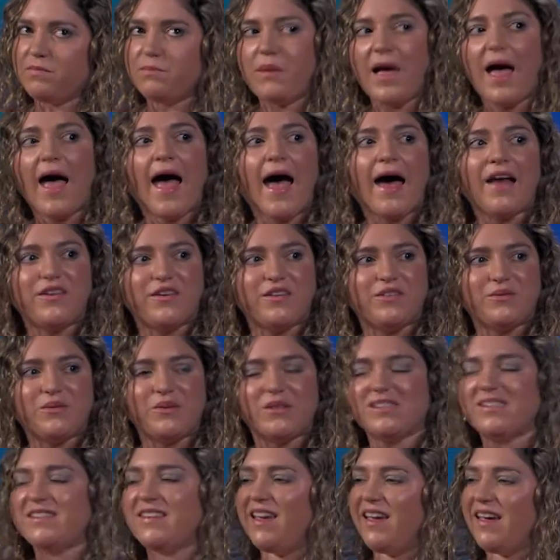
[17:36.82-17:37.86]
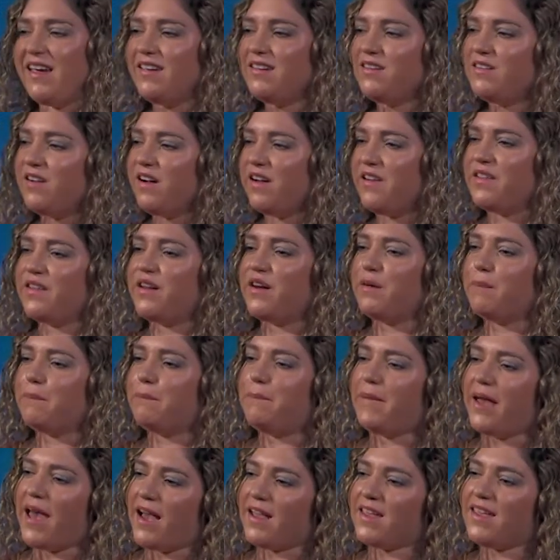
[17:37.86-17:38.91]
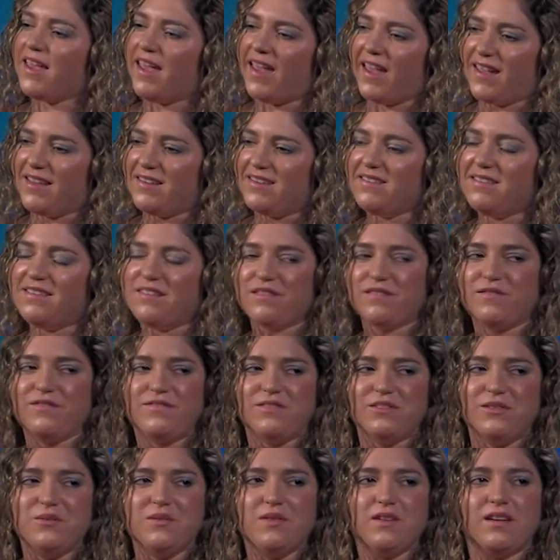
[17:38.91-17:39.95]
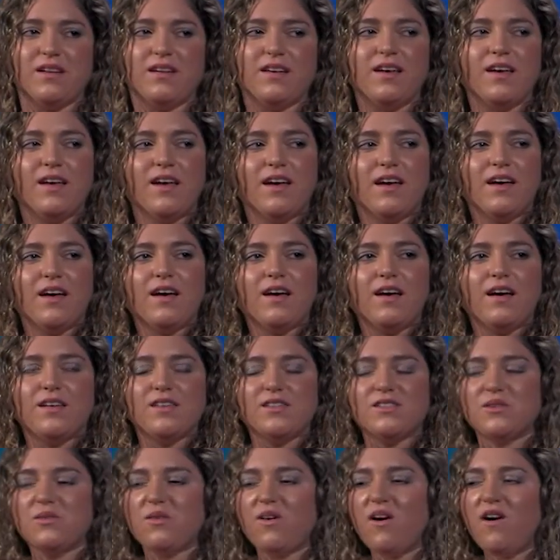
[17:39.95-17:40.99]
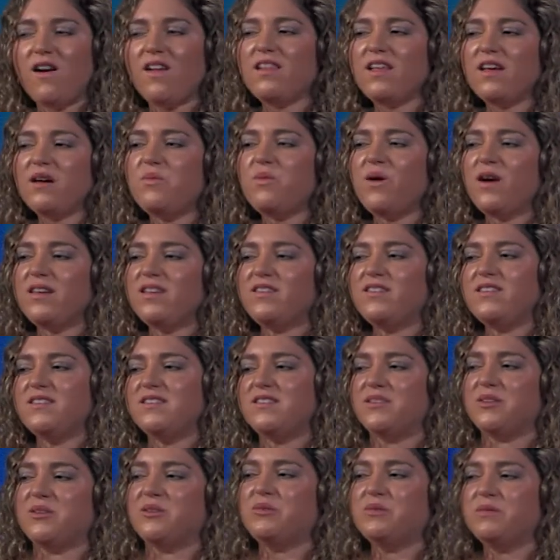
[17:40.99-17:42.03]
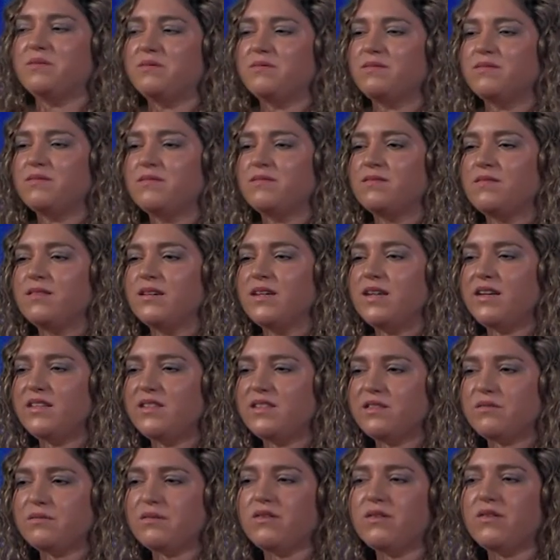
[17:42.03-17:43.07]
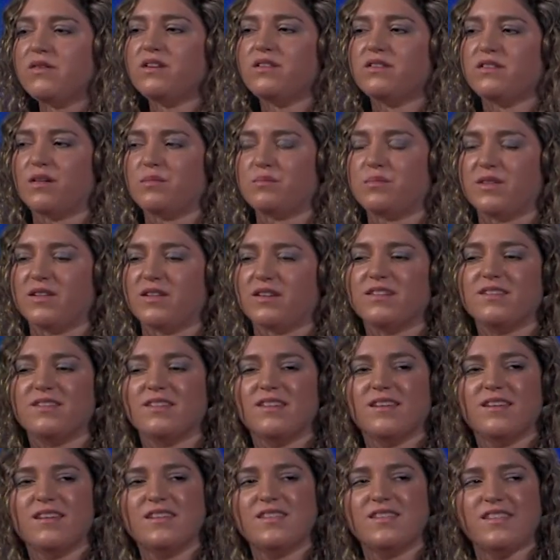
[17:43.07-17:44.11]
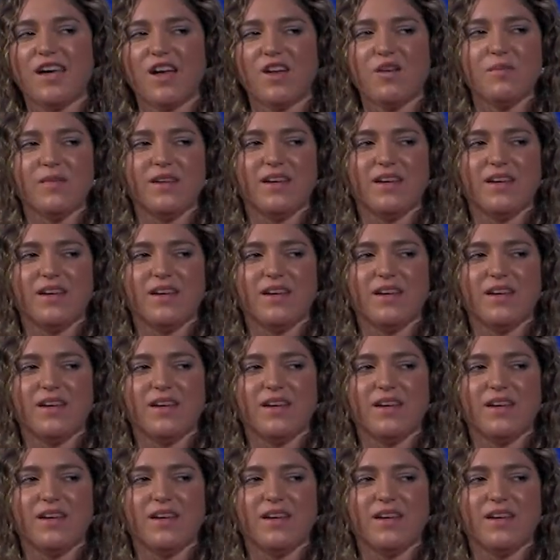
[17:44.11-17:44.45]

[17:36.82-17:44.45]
pattern, we'll say, on their back end, their fluke. So all I want you to do is throw out a number. Tell